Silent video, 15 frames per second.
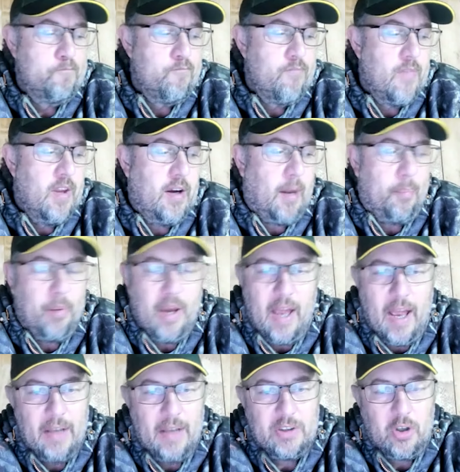Couple of
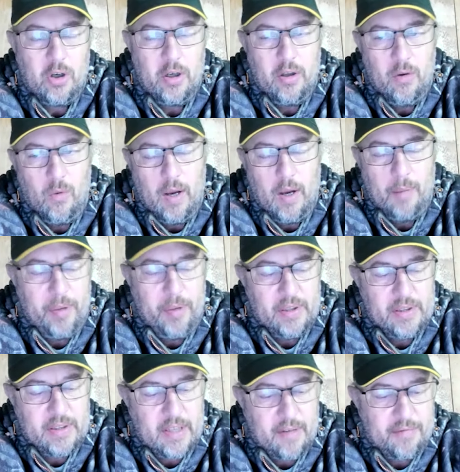hands got in the way.
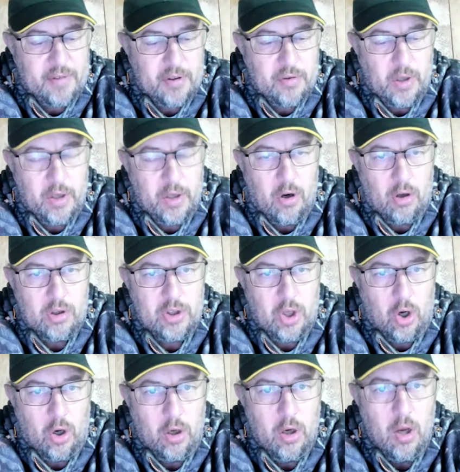Pieter-Steph du Toit knocked
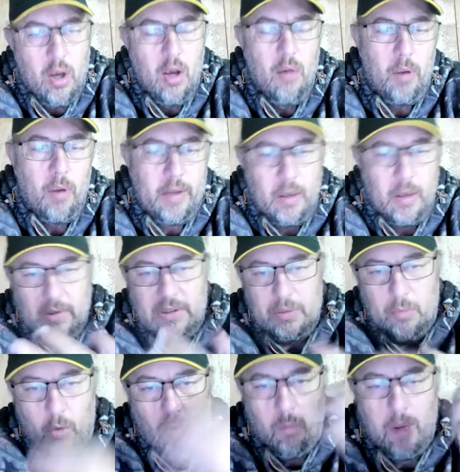on, but there was some
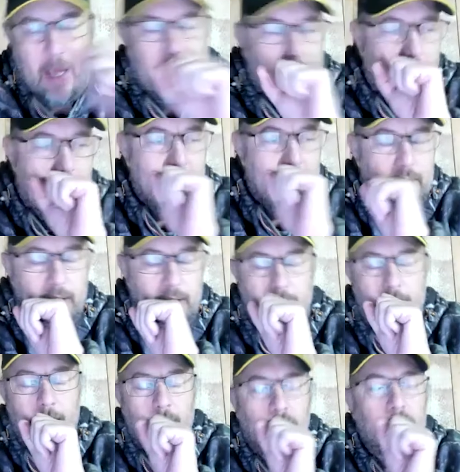All Black hands in
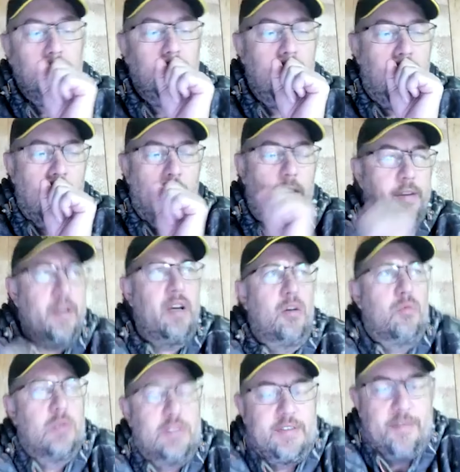there. I think it
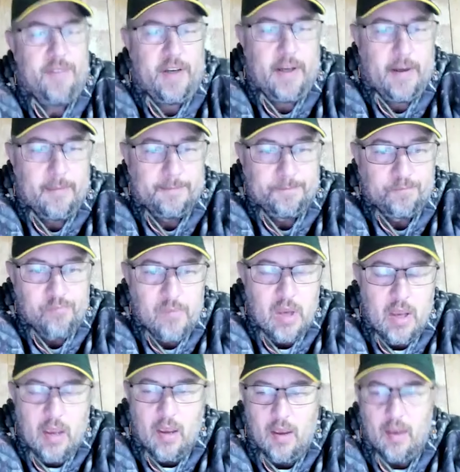was severe.
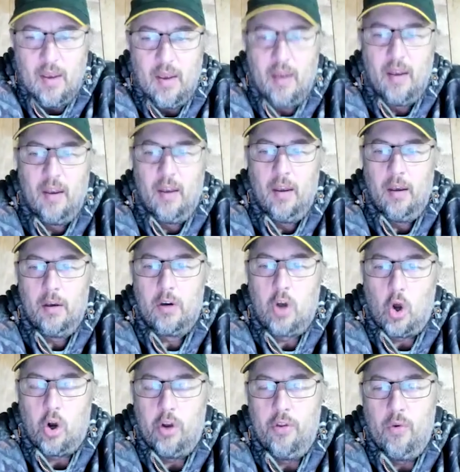
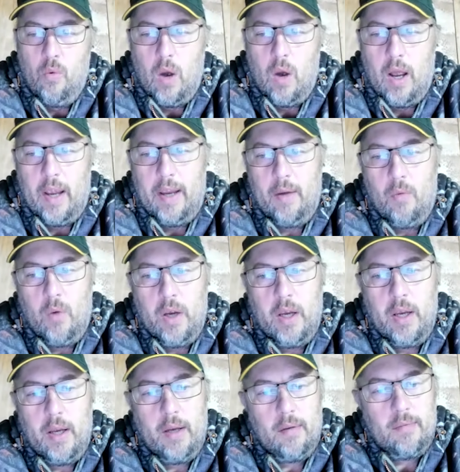Got in the way
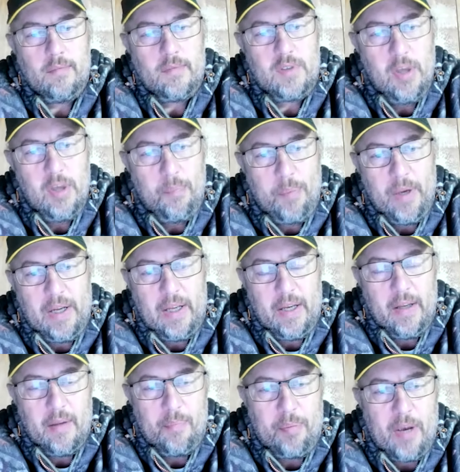where typically in
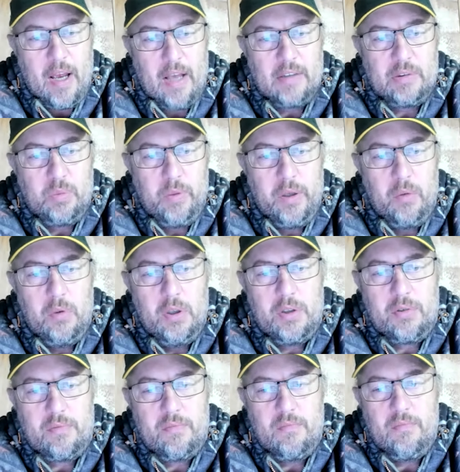the past we would
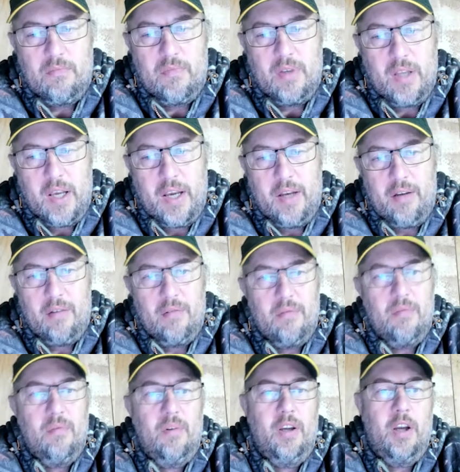then,
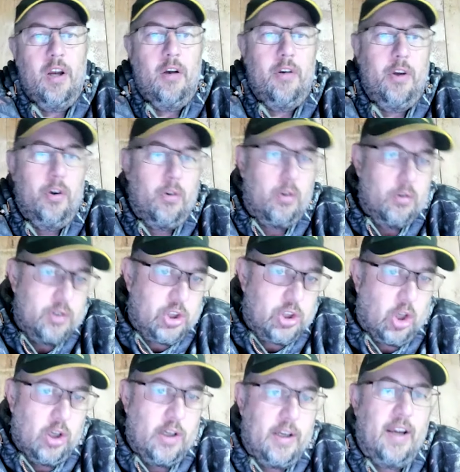you
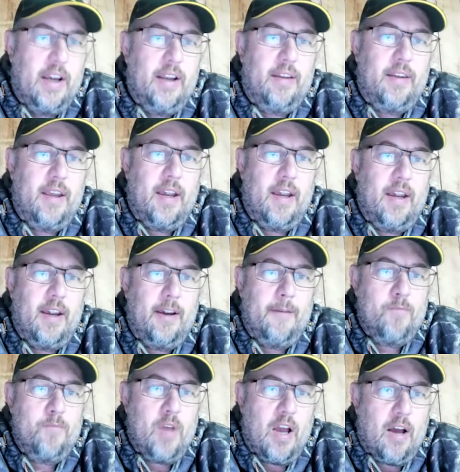consolidate there,
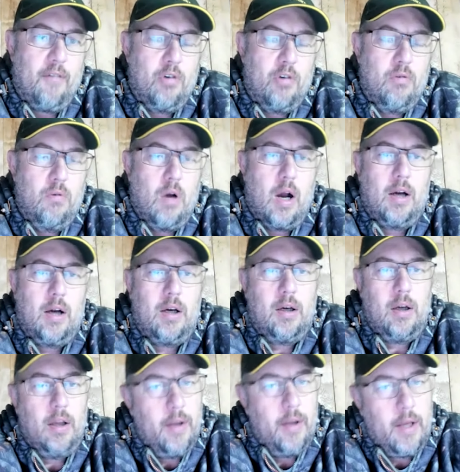have a ruck,
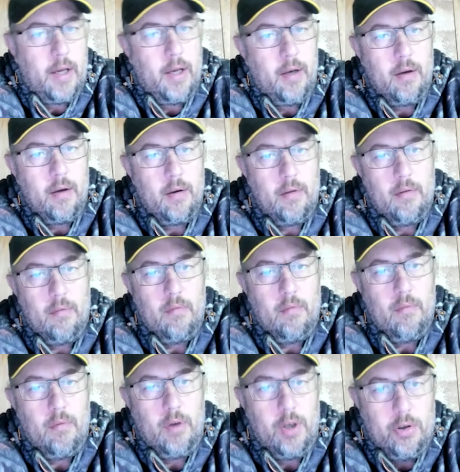and then
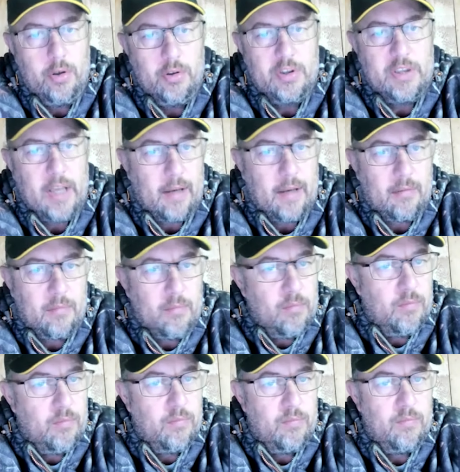use that
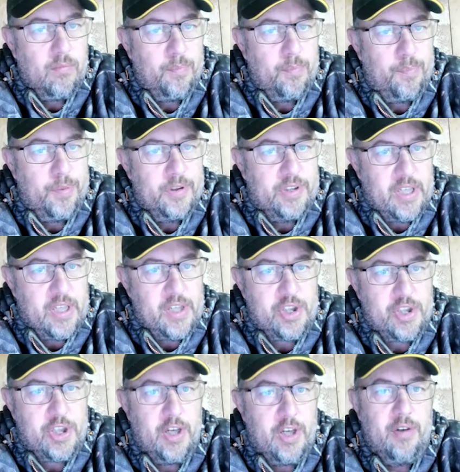
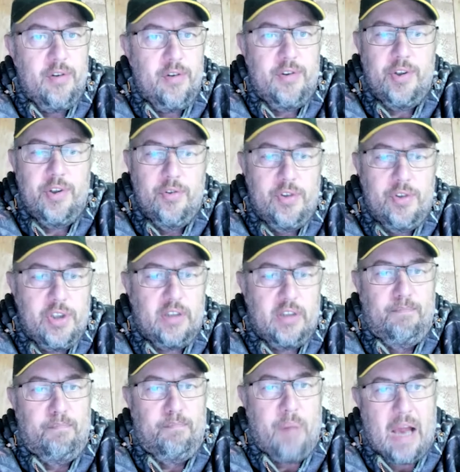position to just
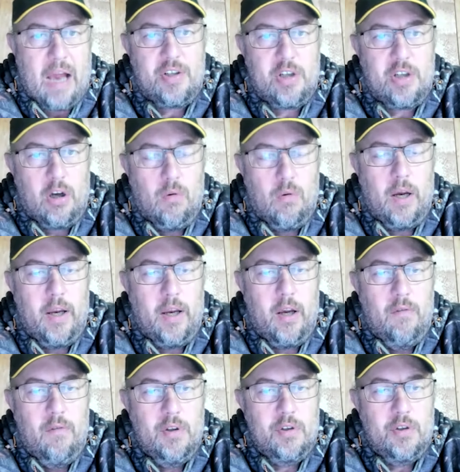bash our way
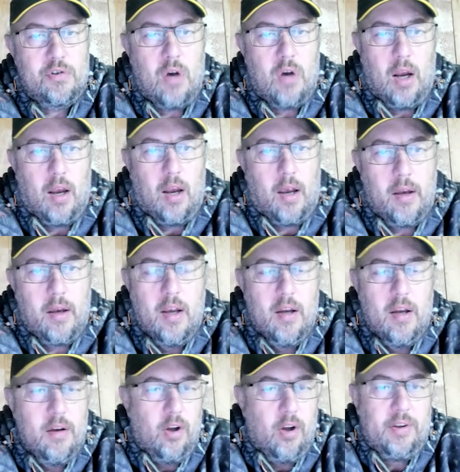over the try line,
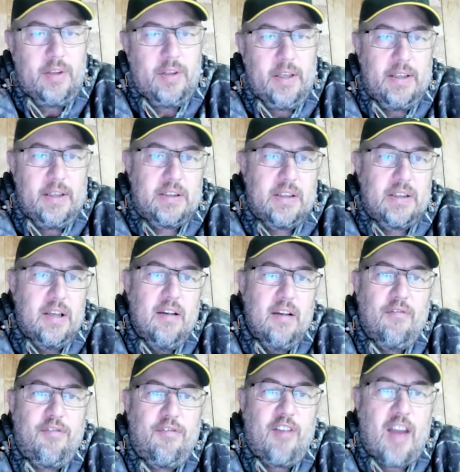not these
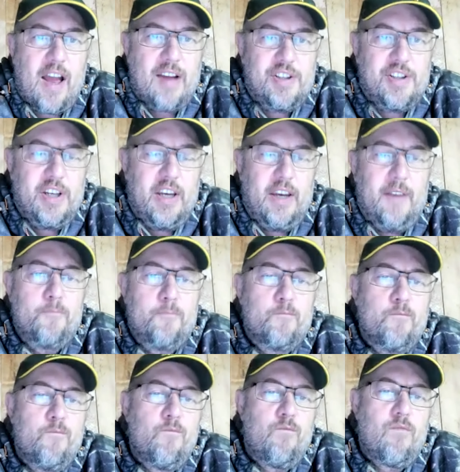flashy
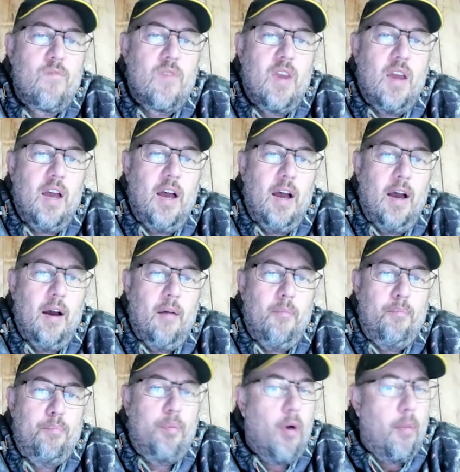
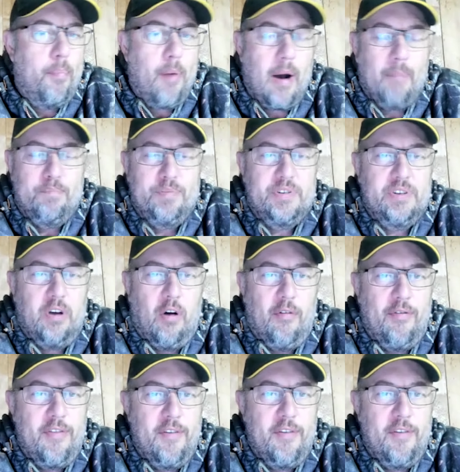pop-ups off